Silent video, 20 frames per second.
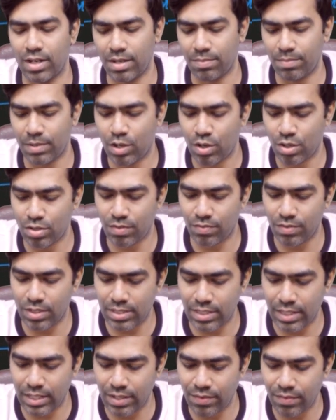And because of the
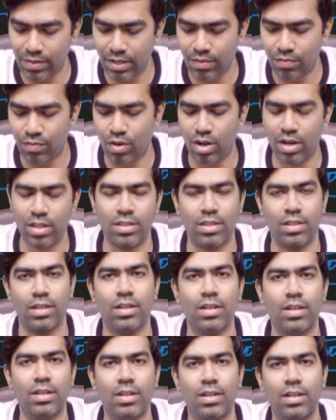significant fall in the
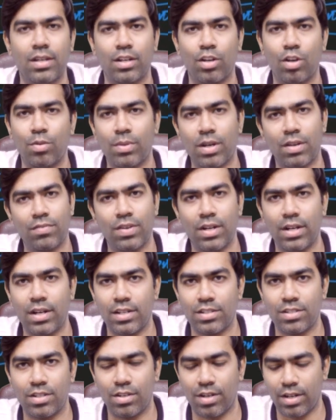glomerular
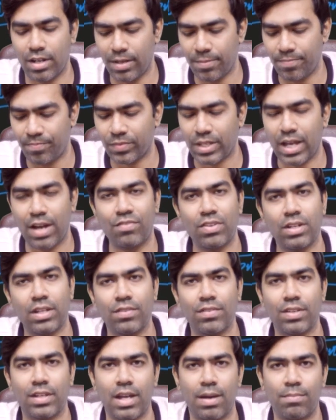filtration rate after
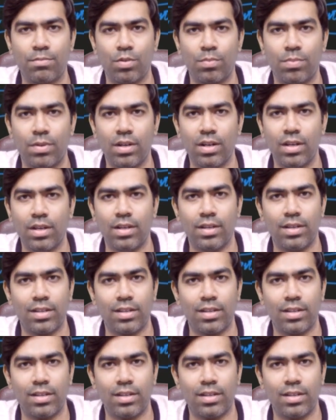giving captopril,